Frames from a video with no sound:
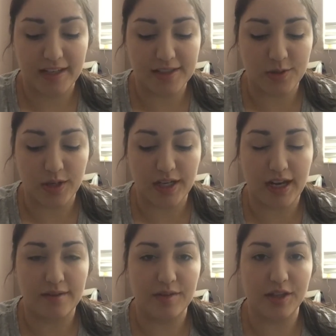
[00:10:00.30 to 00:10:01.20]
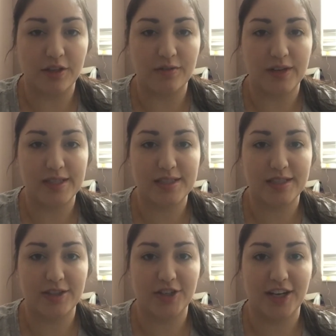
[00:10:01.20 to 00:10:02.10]
it's okay to have the little fights
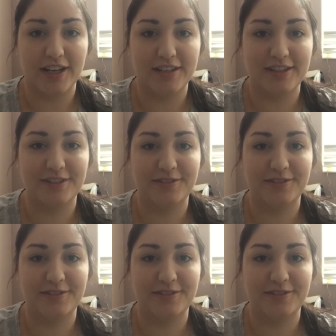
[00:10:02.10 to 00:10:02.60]
in your head